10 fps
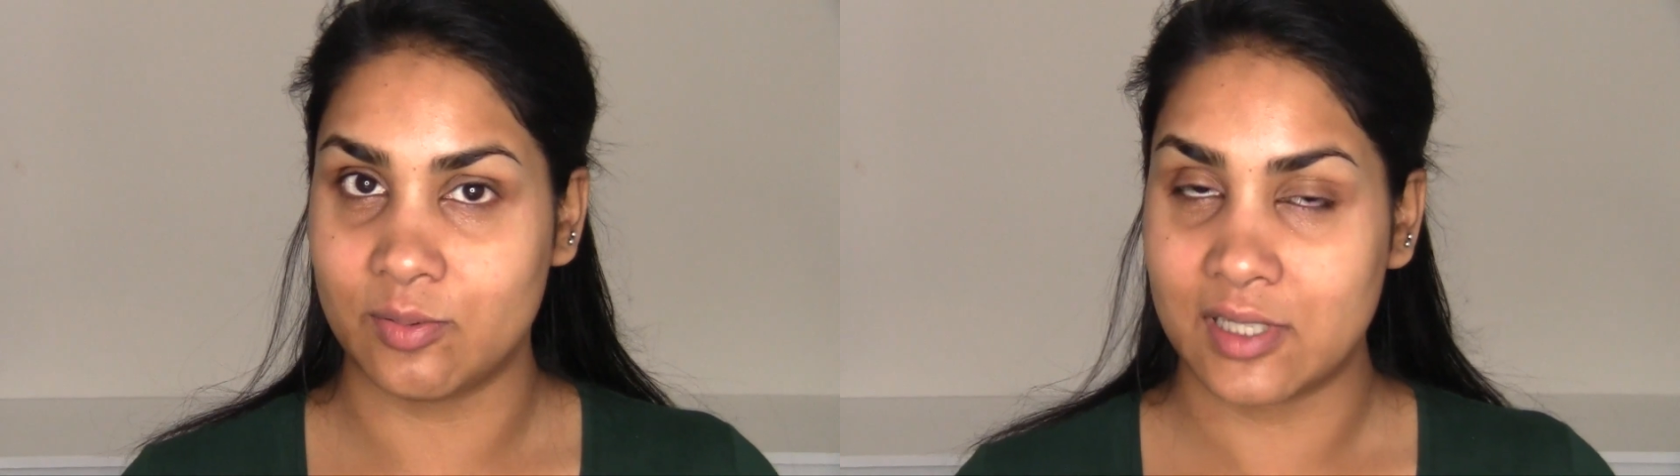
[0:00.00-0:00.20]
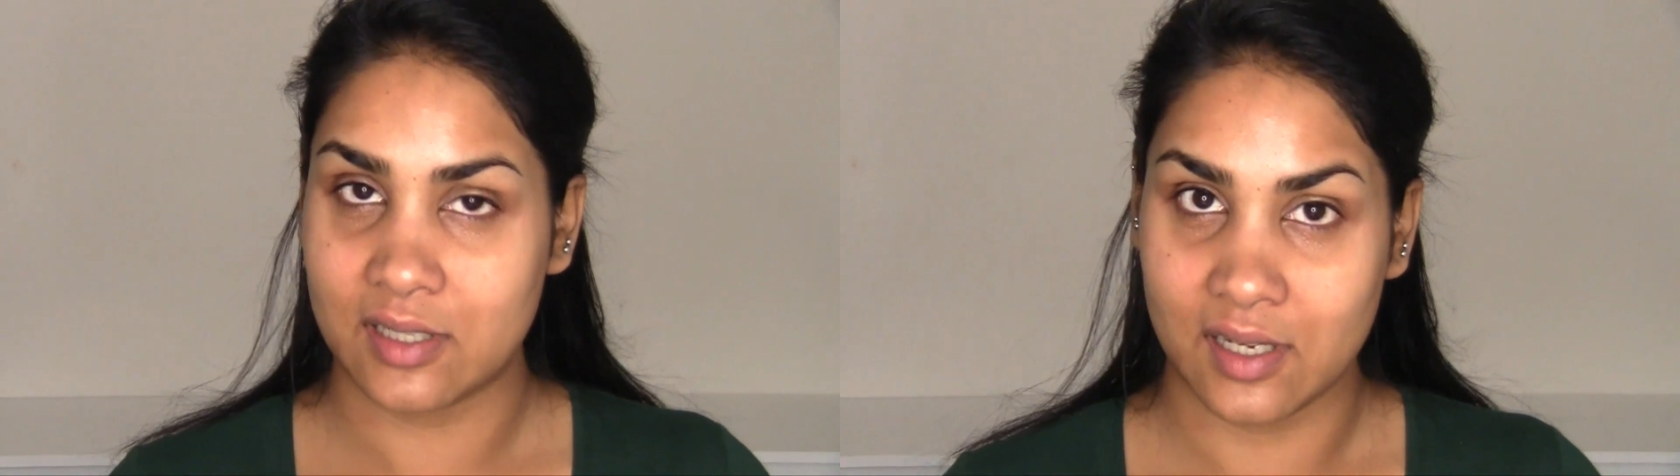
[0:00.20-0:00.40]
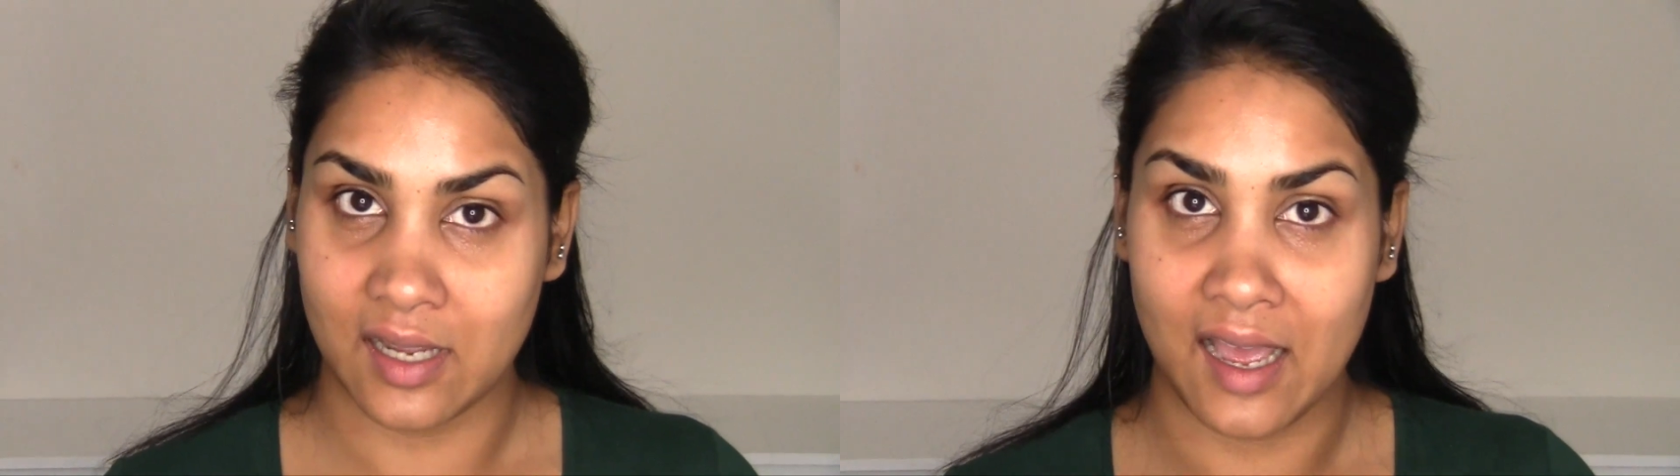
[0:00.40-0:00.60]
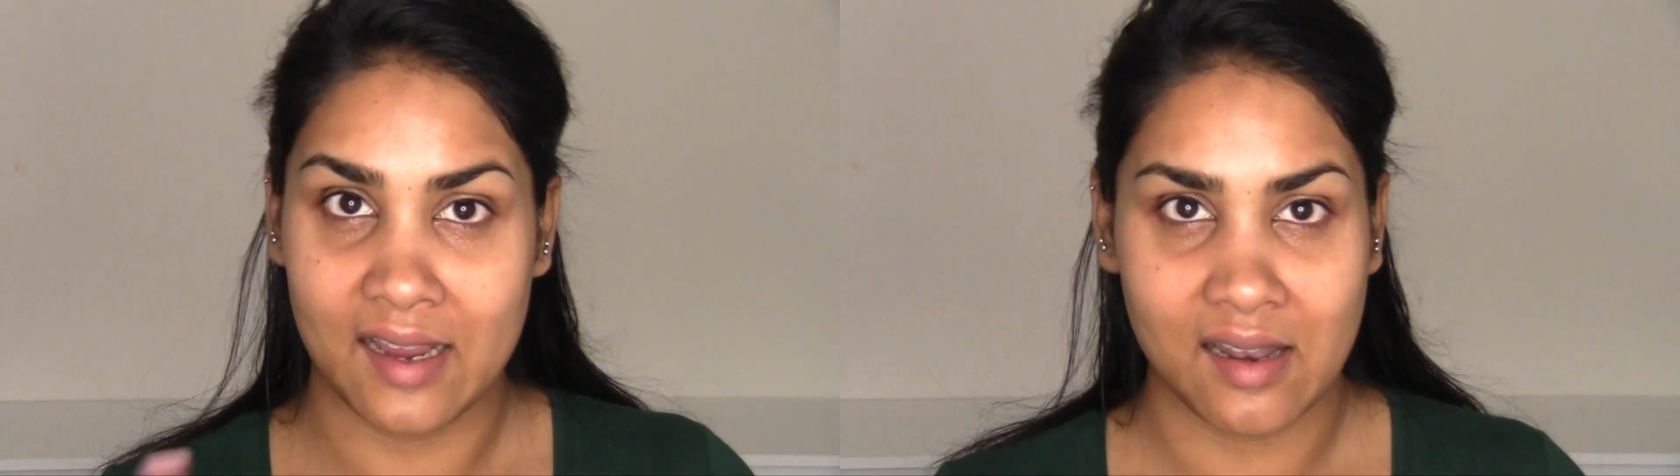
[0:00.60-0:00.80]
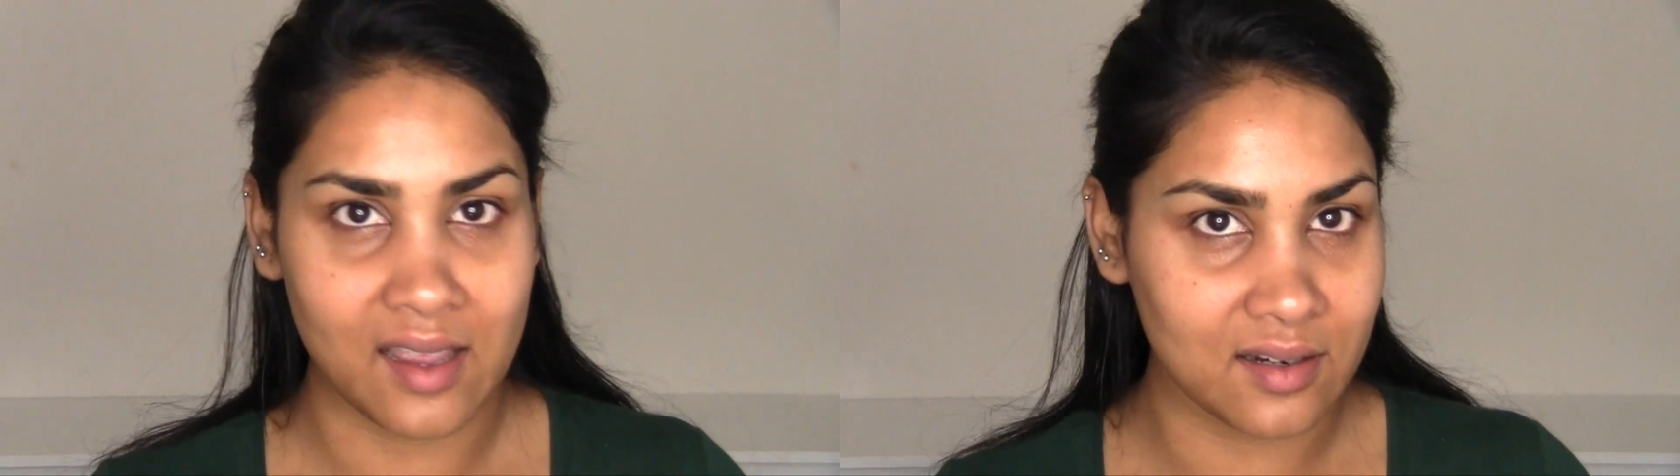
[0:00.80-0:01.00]
with
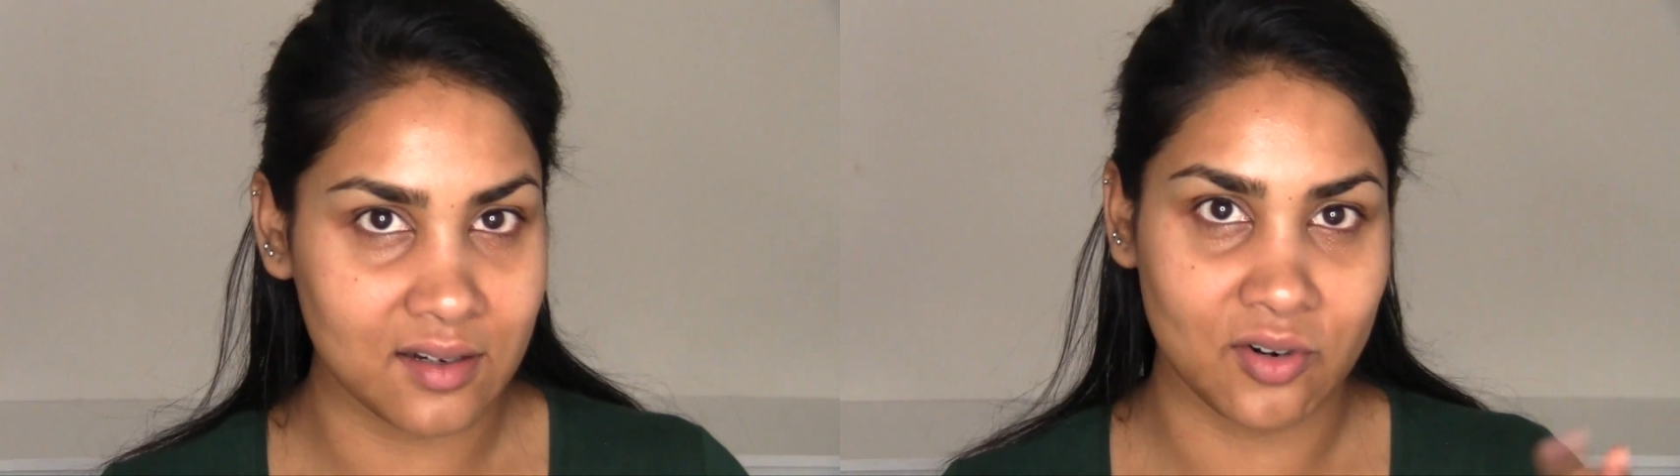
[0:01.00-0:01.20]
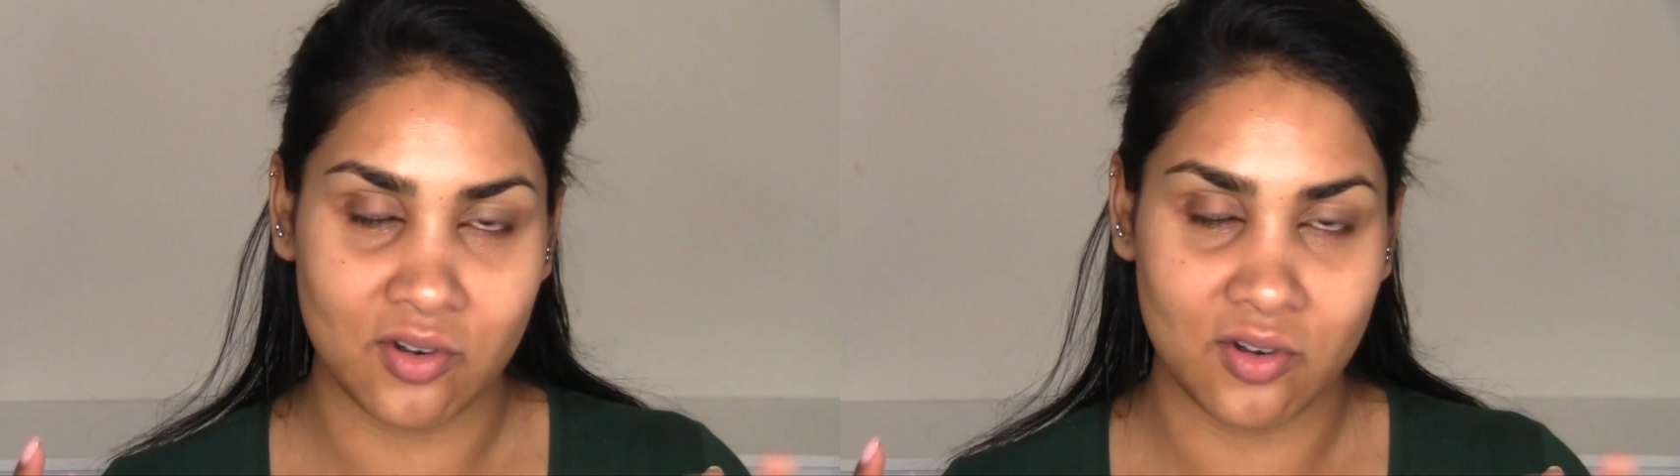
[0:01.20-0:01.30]
eyeliner,